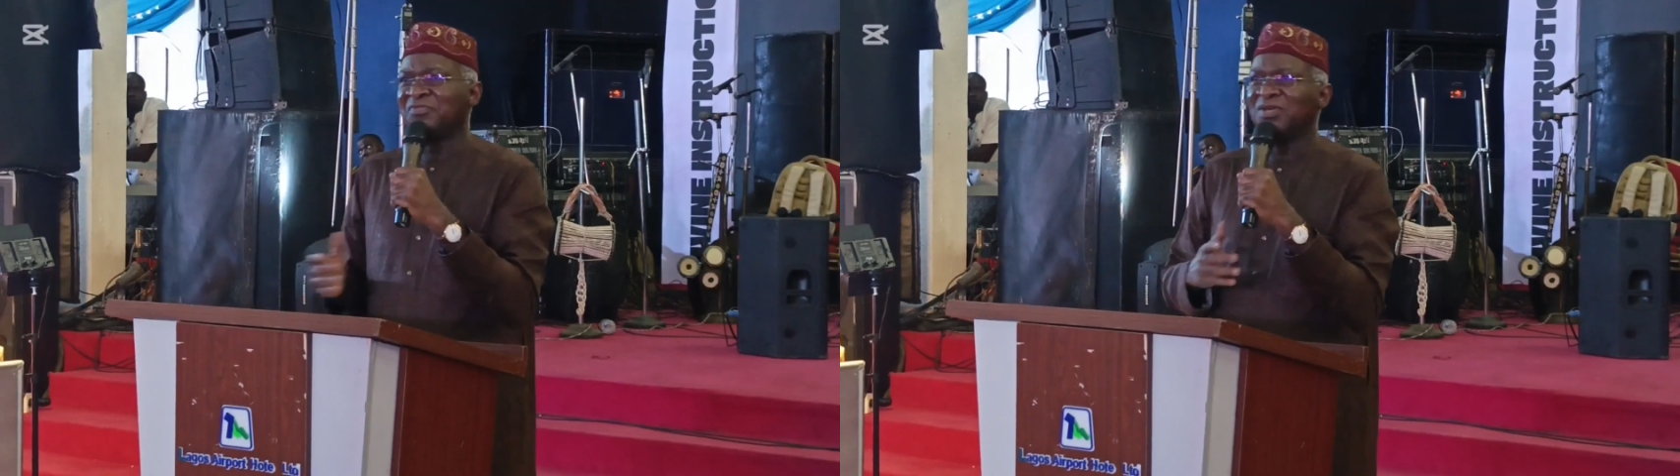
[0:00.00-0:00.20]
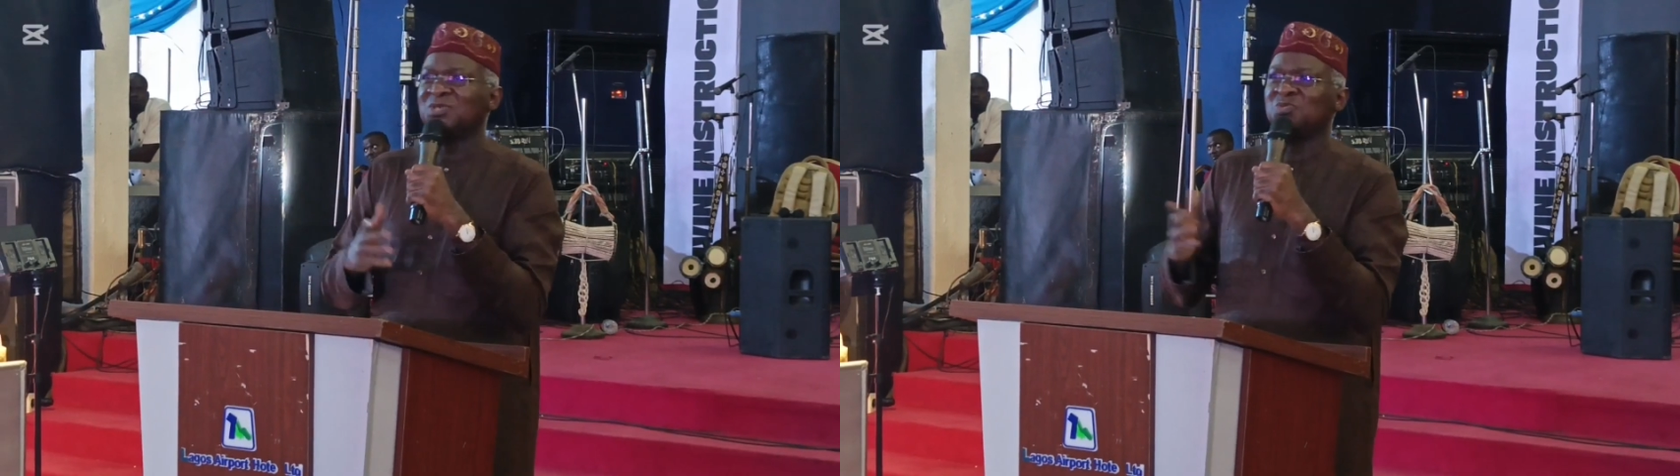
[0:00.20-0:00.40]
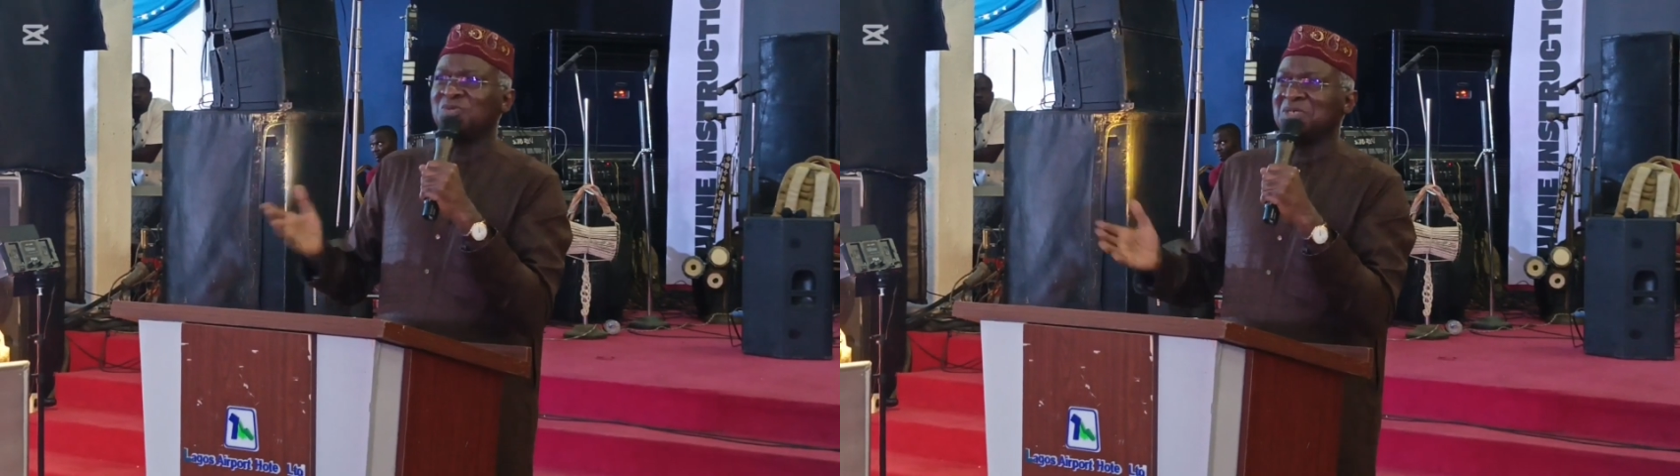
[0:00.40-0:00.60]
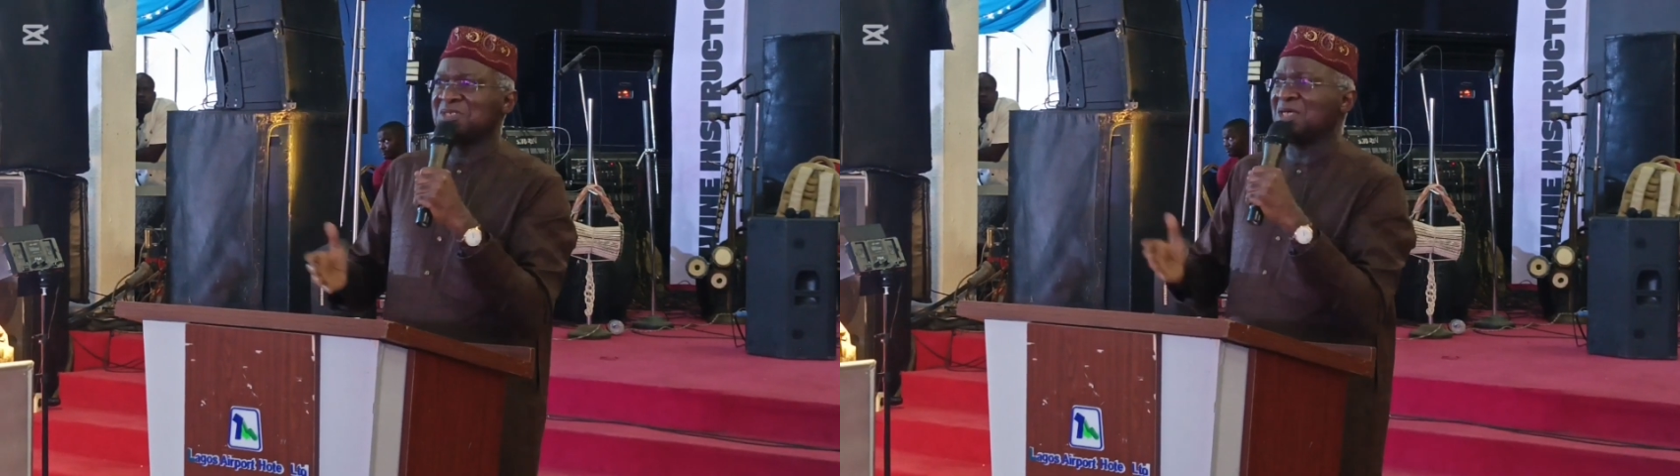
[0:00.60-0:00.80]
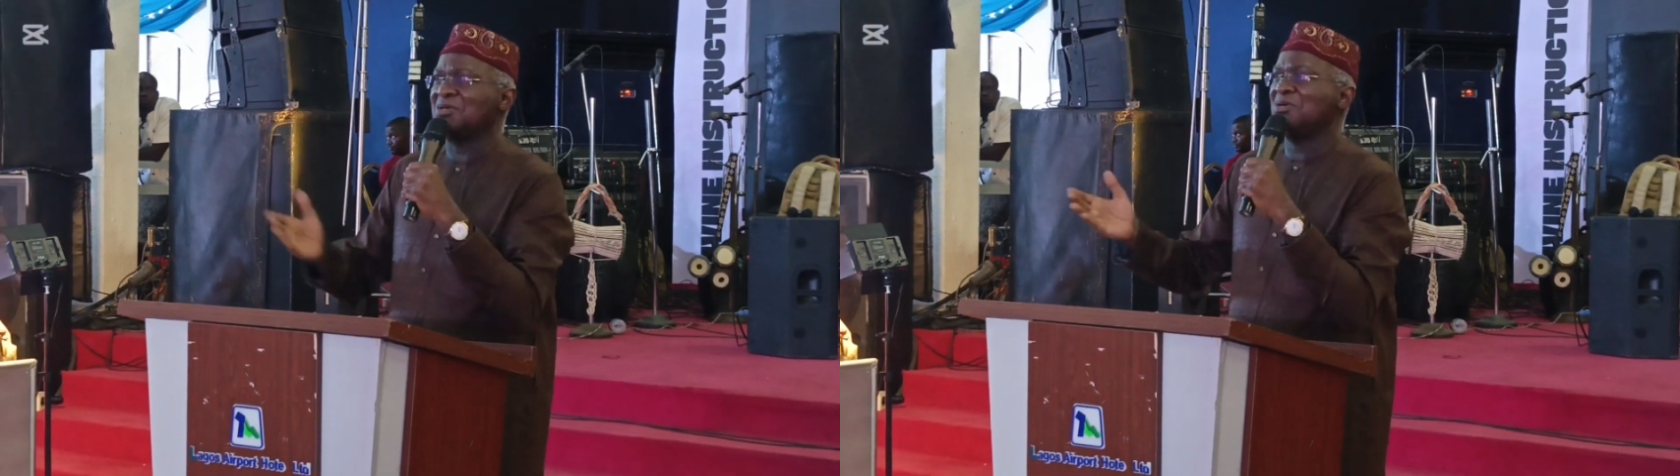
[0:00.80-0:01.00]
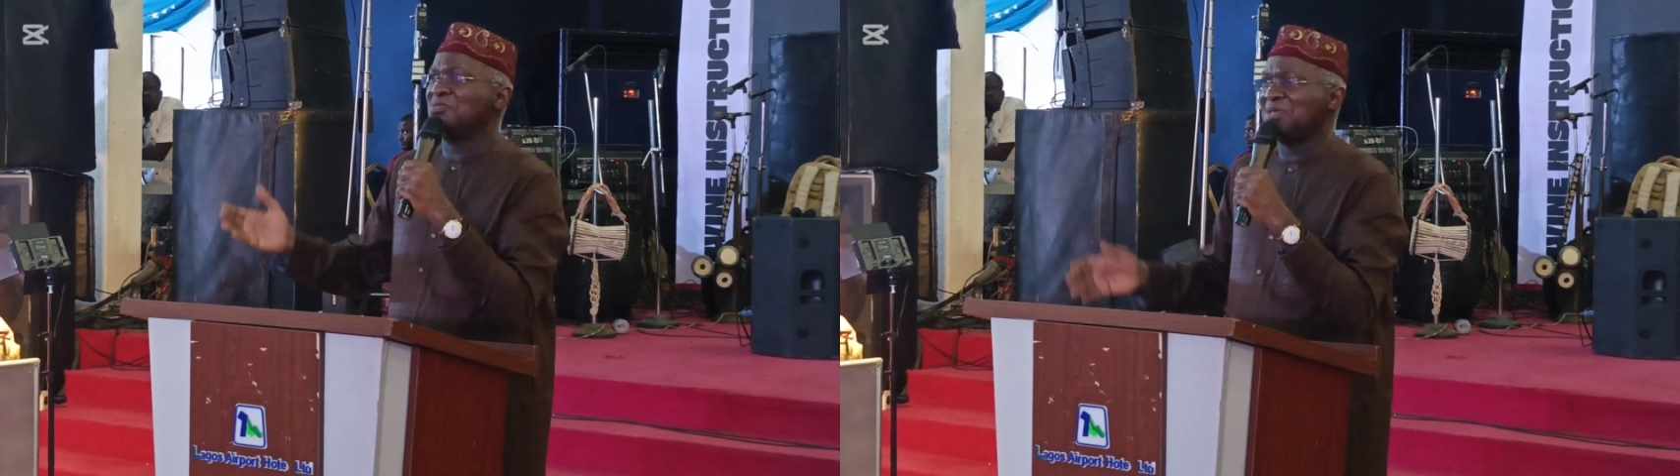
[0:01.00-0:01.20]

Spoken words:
first week, second